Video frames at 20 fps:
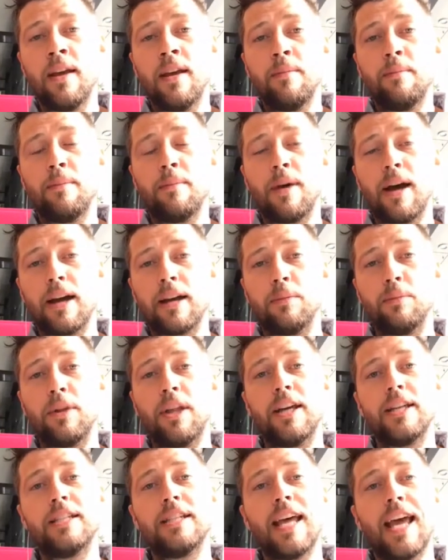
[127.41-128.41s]

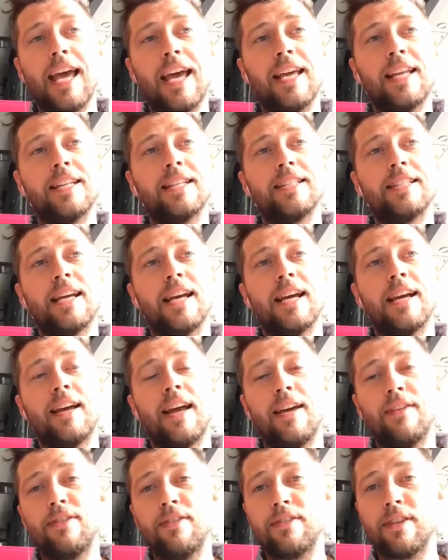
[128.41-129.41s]
marketplace, and
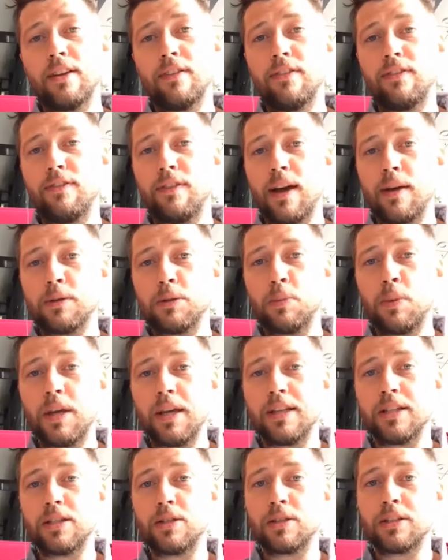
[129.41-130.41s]
at 15 farms
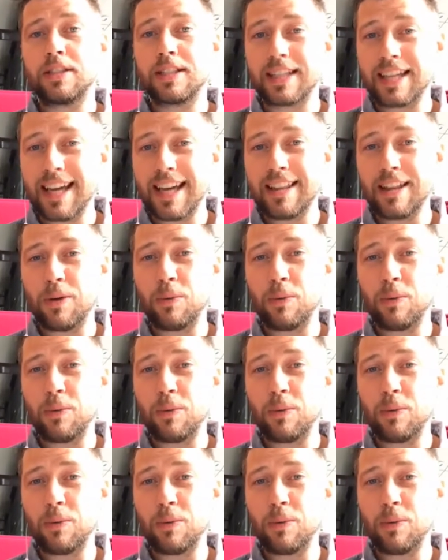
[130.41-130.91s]
pitched together,